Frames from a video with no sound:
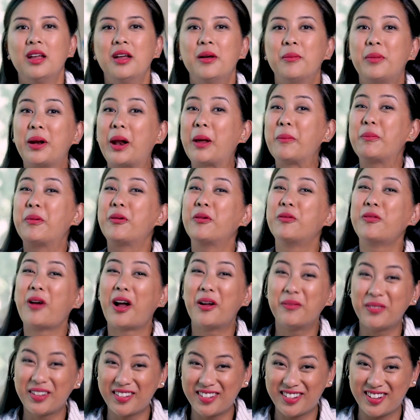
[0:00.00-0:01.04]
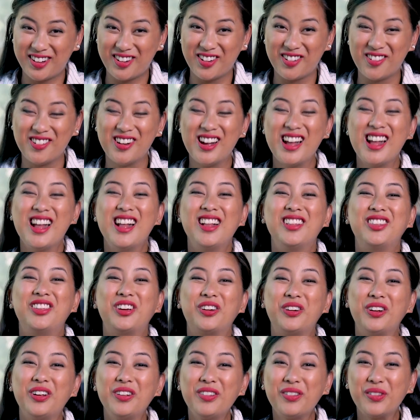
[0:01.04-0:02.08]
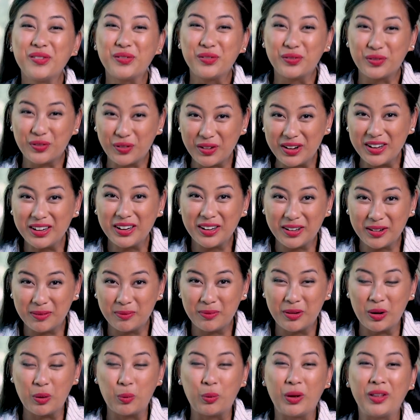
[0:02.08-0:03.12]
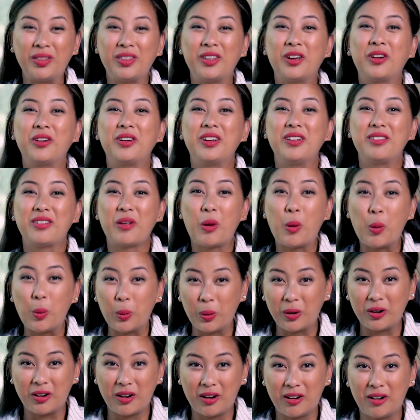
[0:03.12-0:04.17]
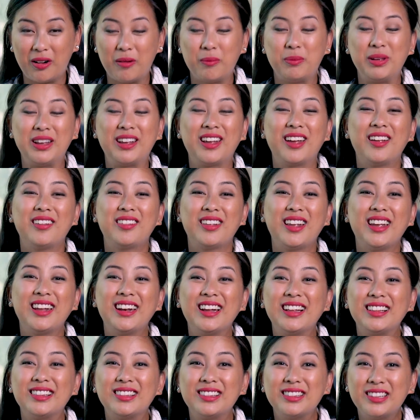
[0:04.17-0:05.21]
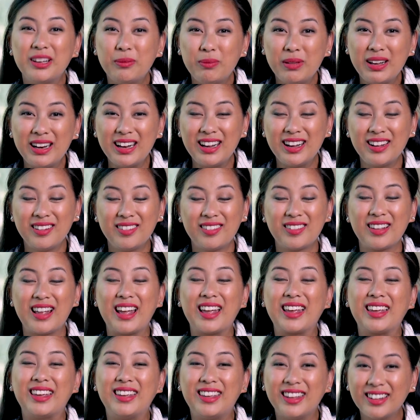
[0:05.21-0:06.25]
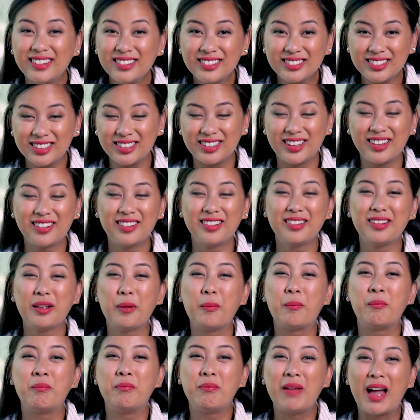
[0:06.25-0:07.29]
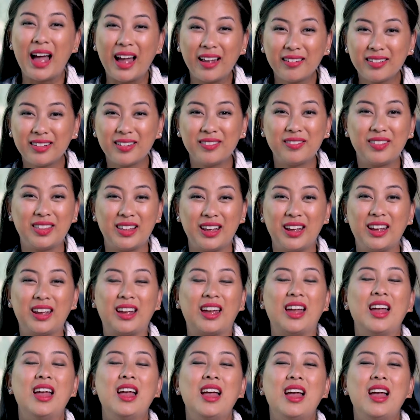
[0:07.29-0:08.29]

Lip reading: But I promise you, there is freedom when there is order, because it eliminates guilt. This is a massive thing.